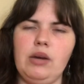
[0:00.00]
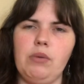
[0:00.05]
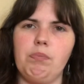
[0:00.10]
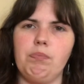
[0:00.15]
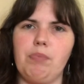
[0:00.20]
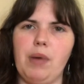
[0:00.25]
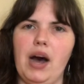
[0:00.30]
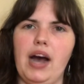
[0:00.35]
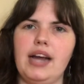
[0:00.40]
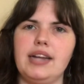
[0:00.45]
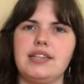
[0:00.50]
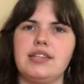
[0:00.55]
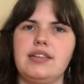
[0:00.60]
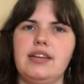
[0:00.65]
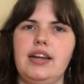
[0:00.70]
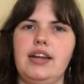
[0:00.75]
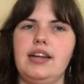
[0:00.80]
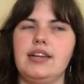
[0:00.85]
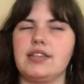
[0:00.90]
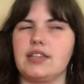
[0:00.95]
but
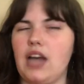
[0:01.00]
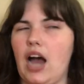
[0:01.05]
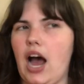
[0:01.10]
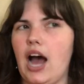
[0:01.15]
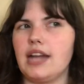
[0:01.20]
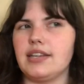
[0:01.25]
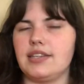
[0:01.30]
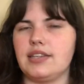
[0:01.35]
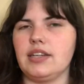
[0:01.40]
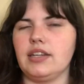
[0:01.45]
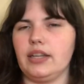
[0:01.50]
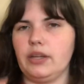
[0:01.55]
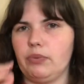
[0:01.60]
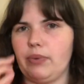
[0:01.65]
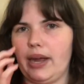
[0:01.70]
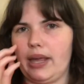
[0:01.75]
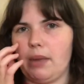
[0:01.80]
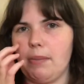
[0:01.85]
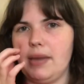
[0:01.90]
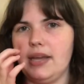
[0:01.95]
is constantly
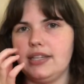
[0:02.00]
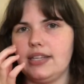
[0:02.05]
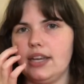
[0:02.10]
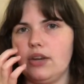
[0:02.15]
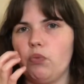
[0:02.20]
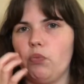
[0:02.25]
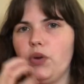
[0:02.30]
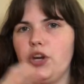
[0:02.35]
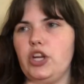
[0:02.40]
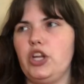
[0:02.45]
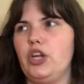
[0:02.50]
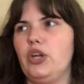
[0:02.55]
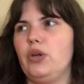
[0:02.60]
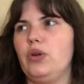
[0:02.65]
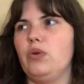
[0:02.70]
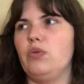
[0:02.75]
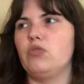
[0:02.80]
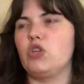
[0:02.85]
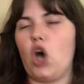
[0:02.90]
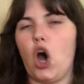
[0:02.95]
recommended when
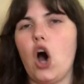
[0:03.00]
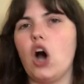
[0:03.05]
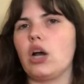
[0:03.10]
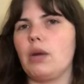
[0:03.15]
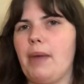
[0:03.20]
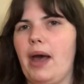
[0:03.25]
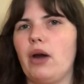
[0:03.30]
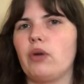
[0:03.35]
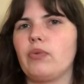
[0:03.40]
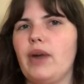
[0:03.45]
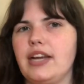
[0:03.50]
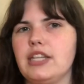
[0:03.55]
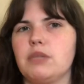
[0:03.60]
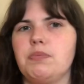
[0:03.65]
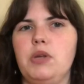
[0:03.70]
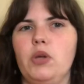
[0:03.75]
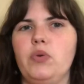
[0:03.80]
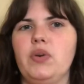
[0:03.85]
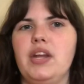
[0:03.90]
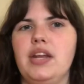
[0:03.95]
you talk about
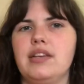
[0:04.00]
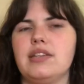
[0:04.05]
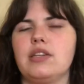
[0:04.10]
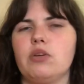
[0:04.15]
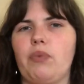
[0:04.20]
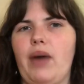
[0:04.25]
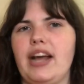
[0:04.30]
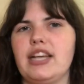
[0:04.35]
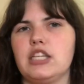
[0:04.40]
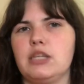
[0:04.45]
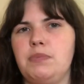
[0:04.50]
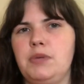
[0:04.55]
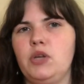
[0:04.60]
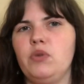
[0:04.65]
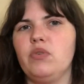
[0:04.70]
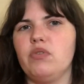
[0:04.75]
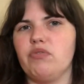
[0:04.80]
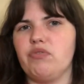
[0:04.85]
Rasputin, is the Rasputin